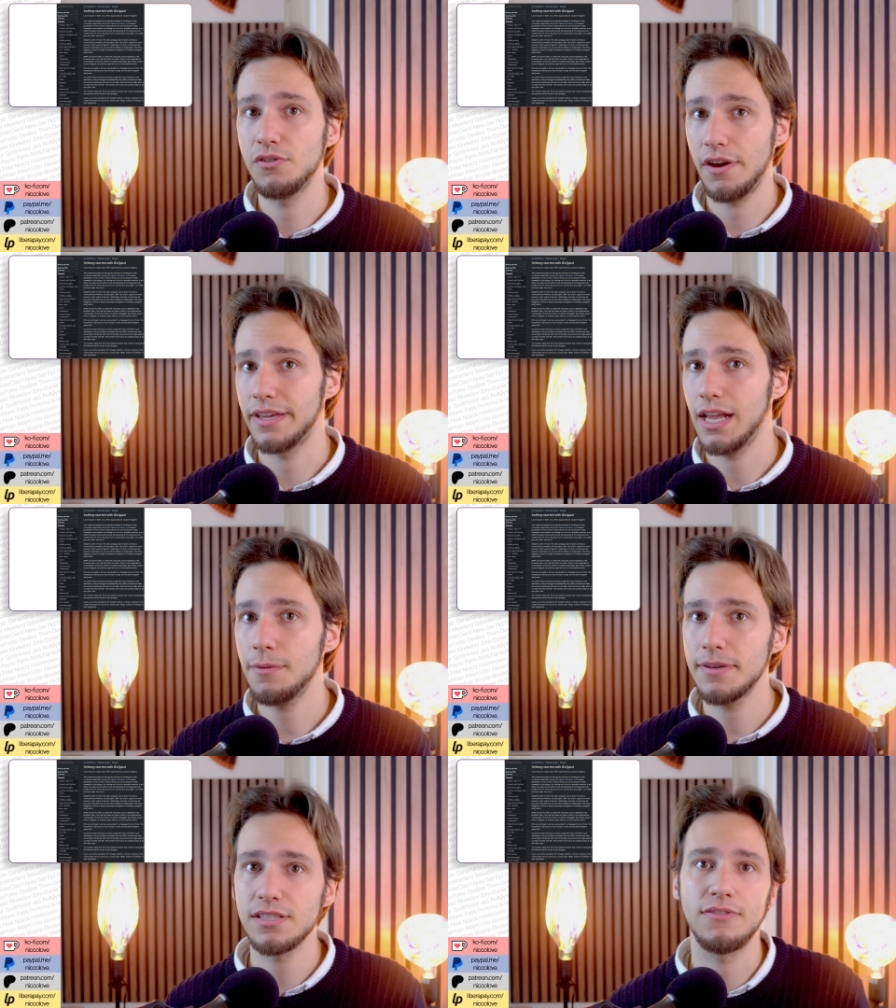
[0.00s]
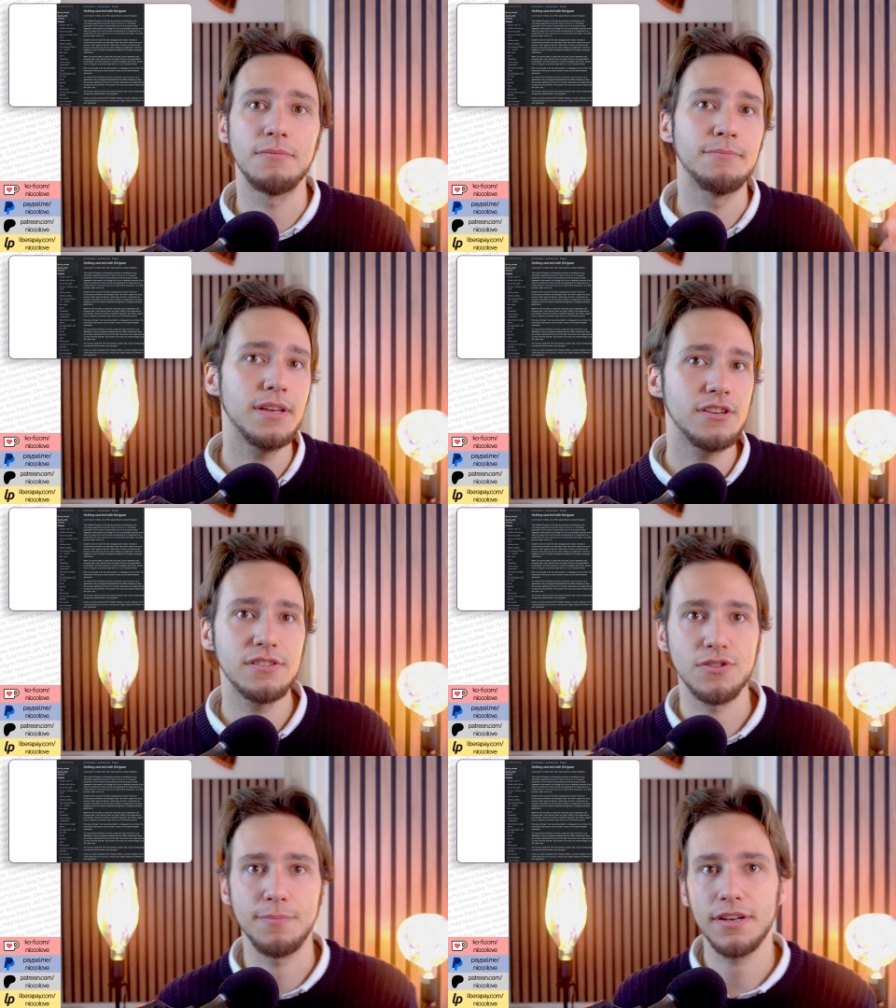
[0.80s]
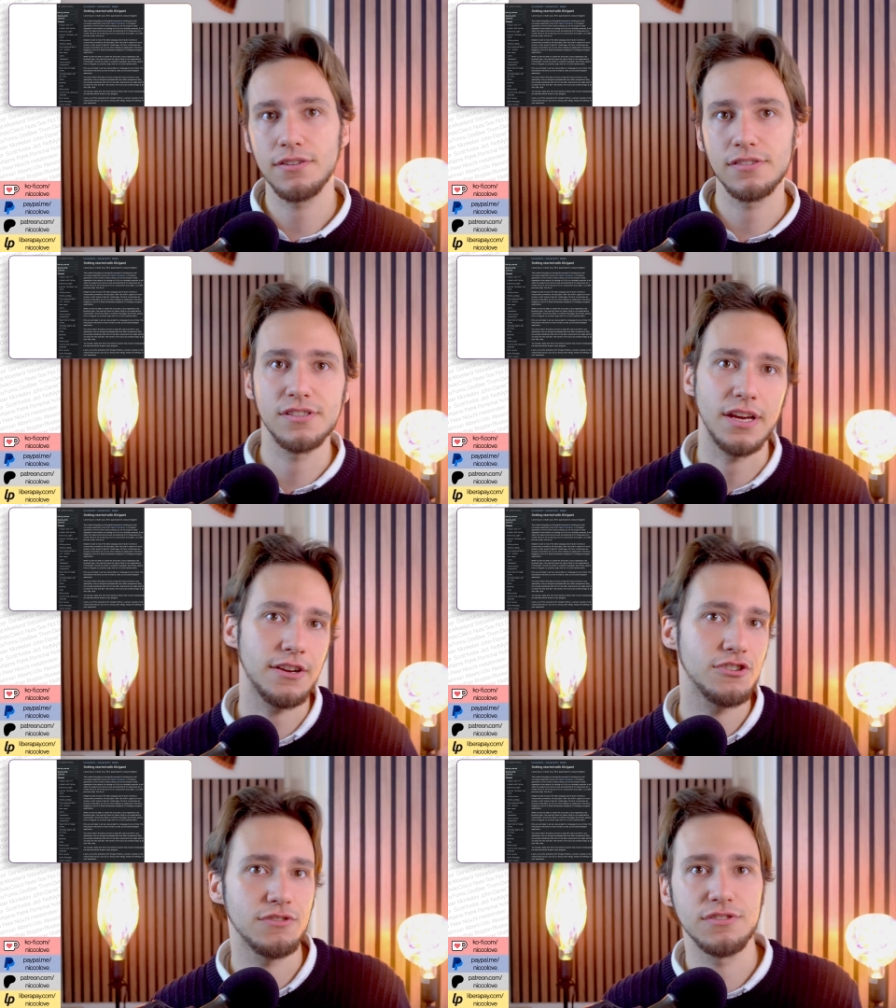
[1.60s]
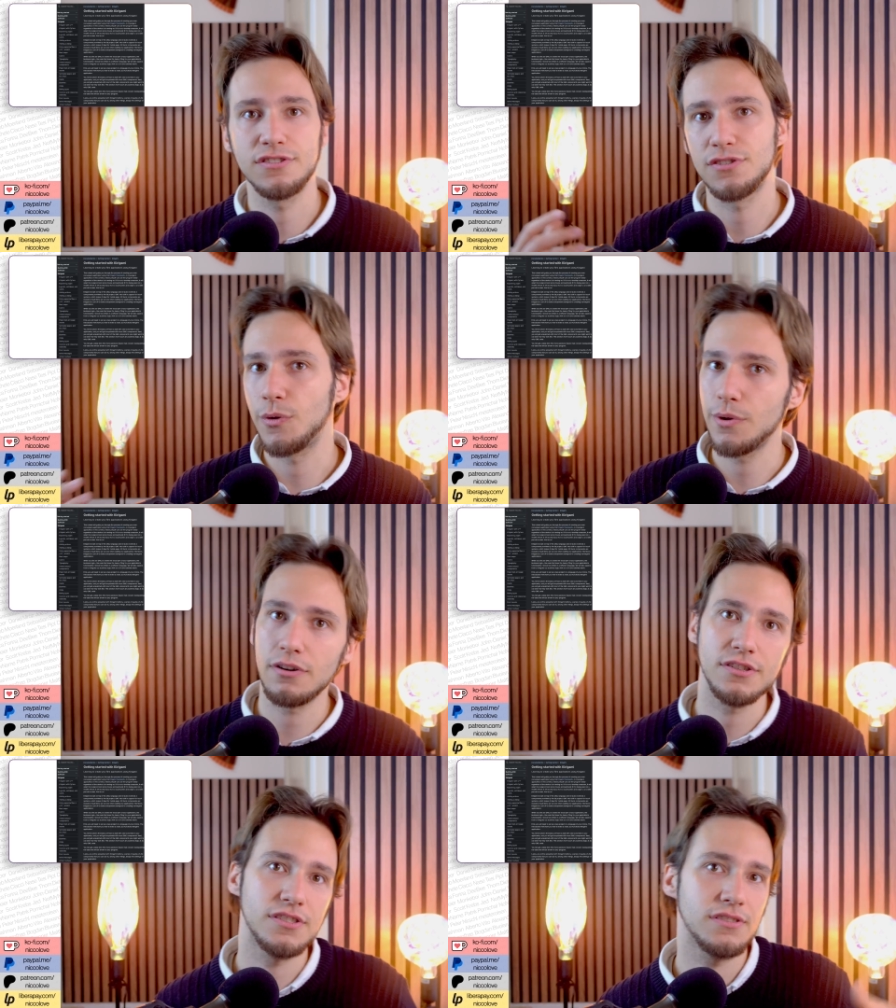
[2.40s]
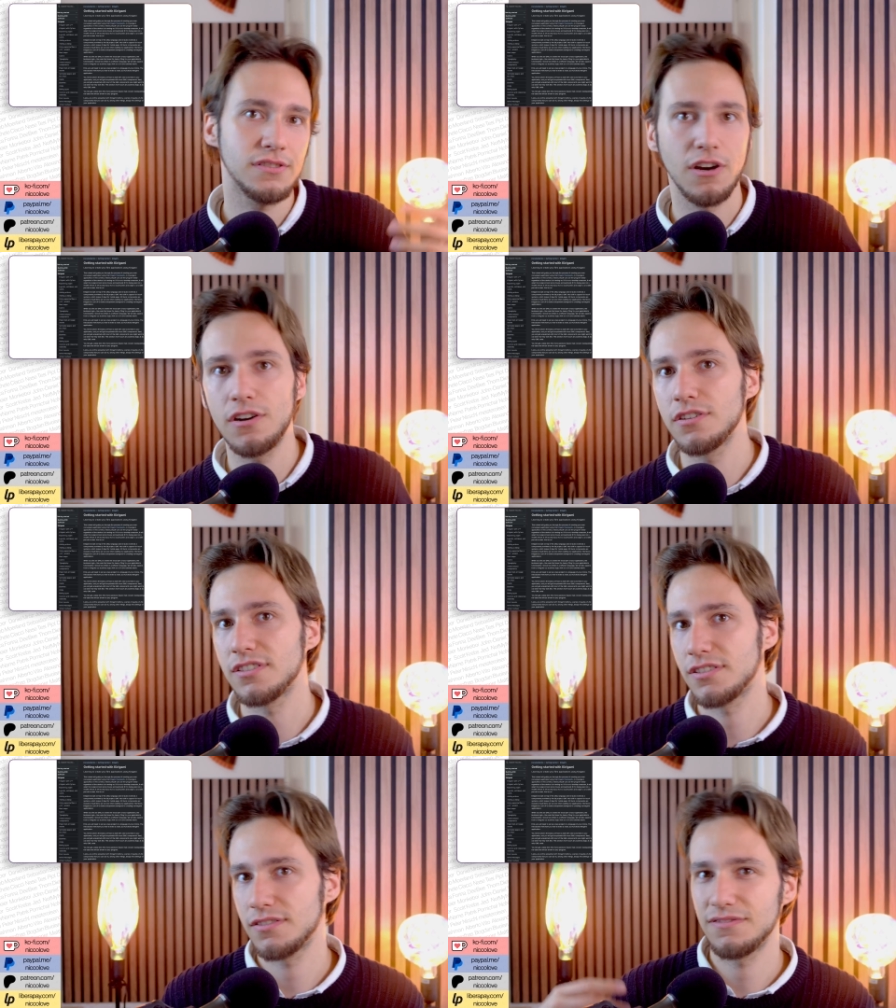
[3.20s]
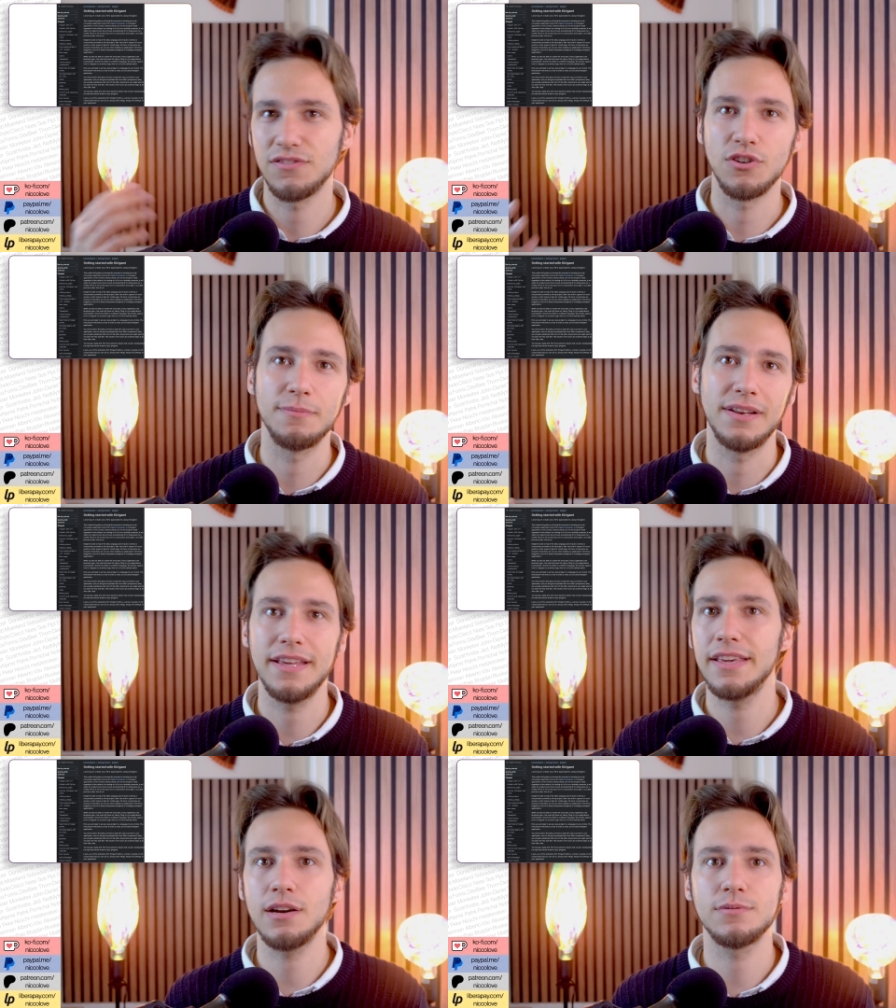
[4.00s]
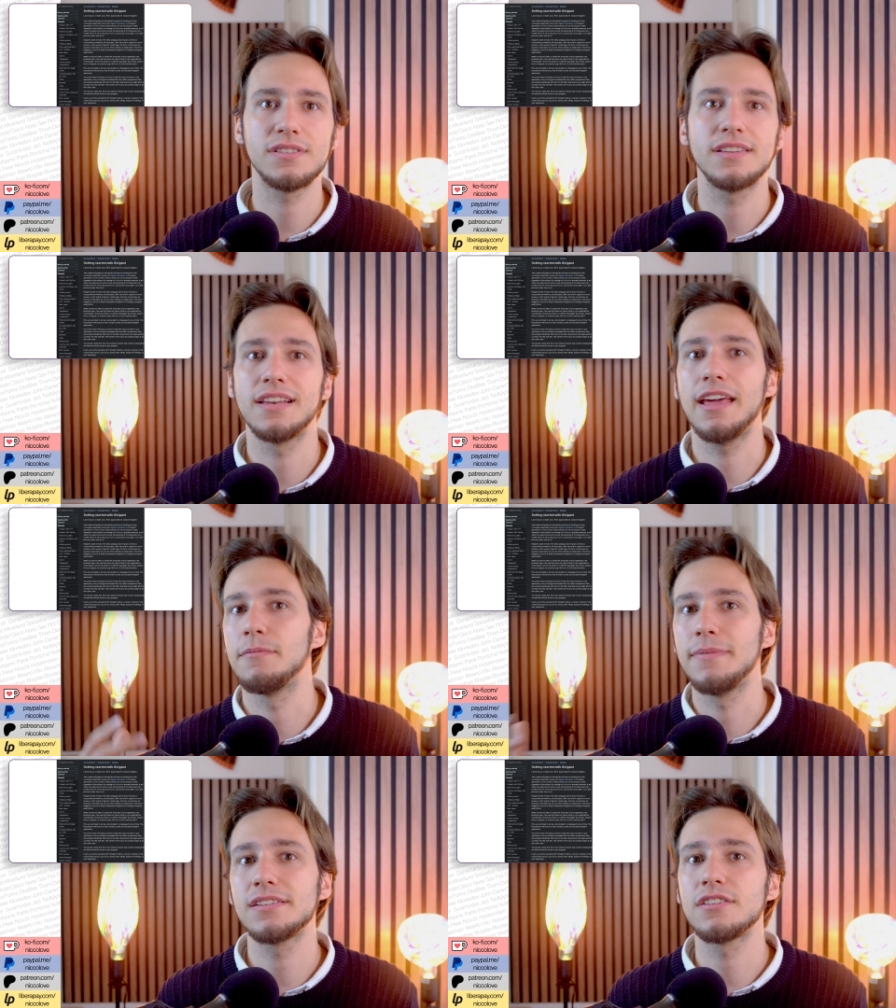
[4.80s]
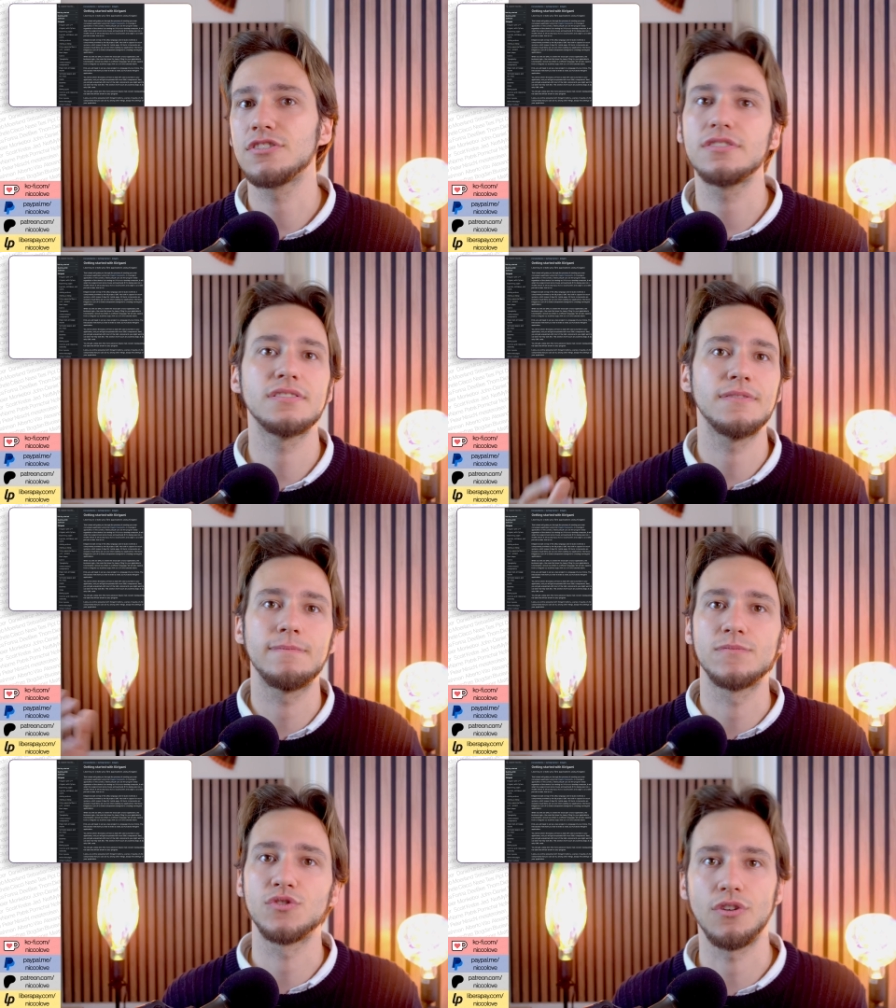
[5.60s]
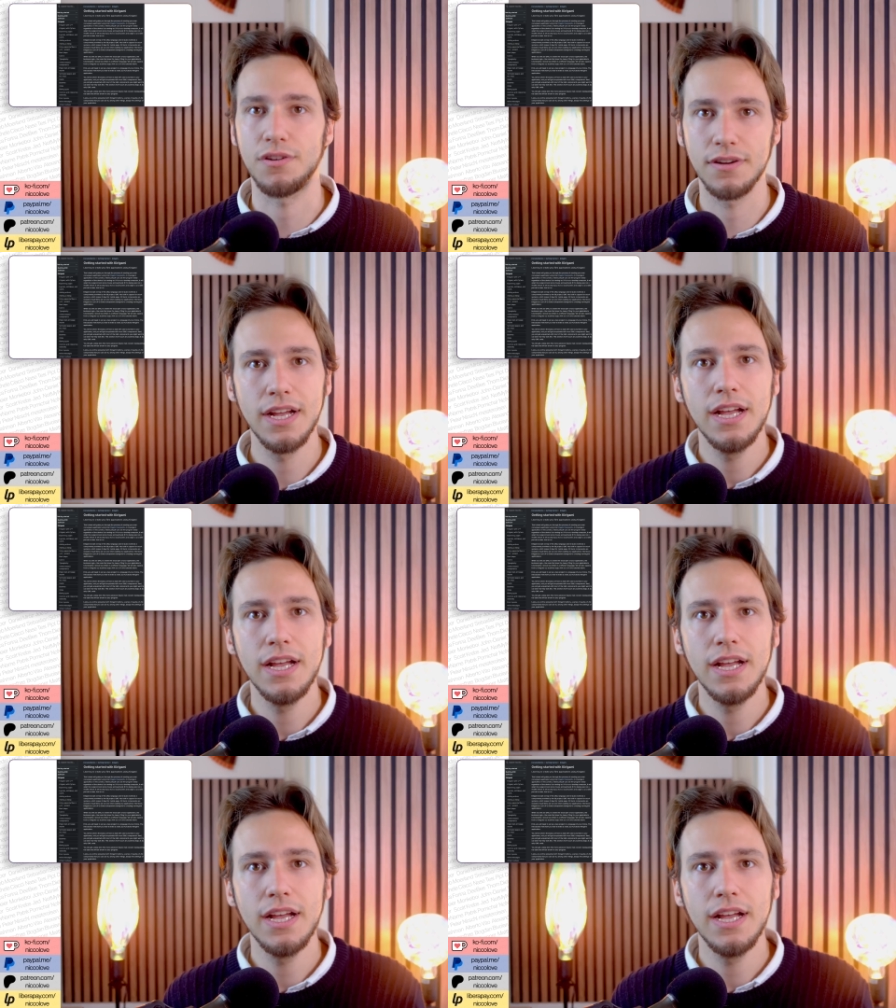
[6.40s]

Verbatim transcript: UI elements from pages to buttons, actions, drawers, cards, form layouts, inline messages, and so on.